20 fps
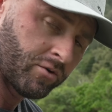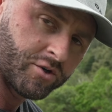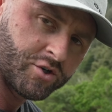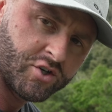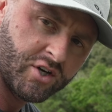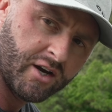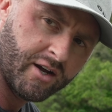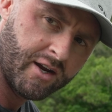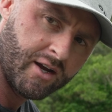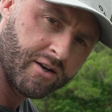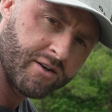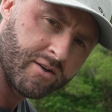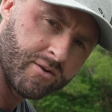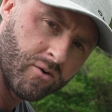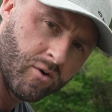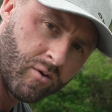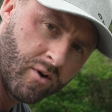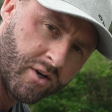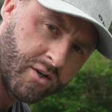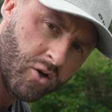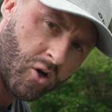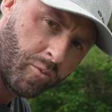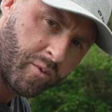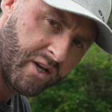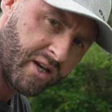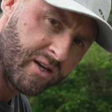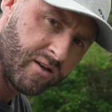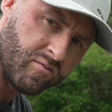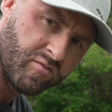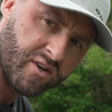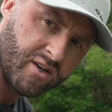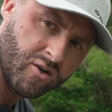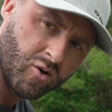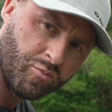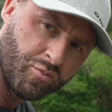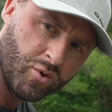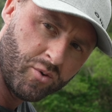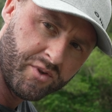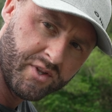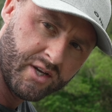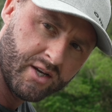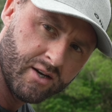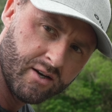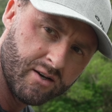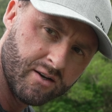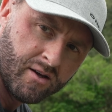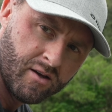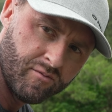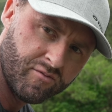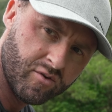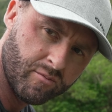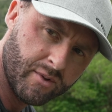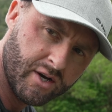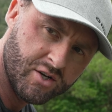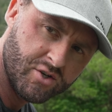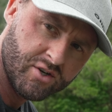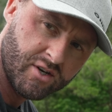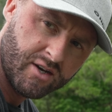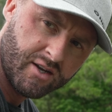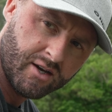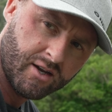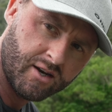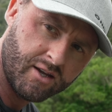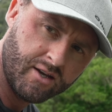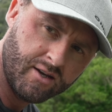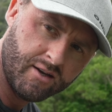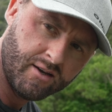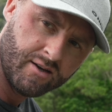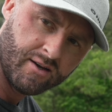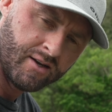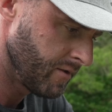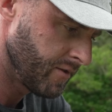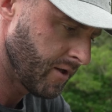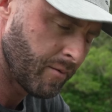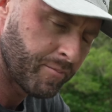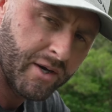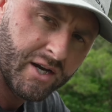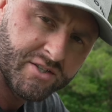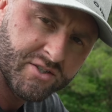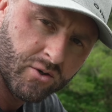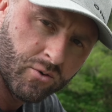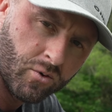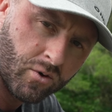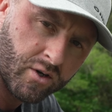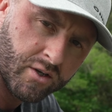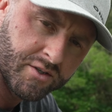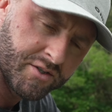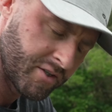I'll shout out to Atomic EV. I'll put their information down here. They're based in Auckland,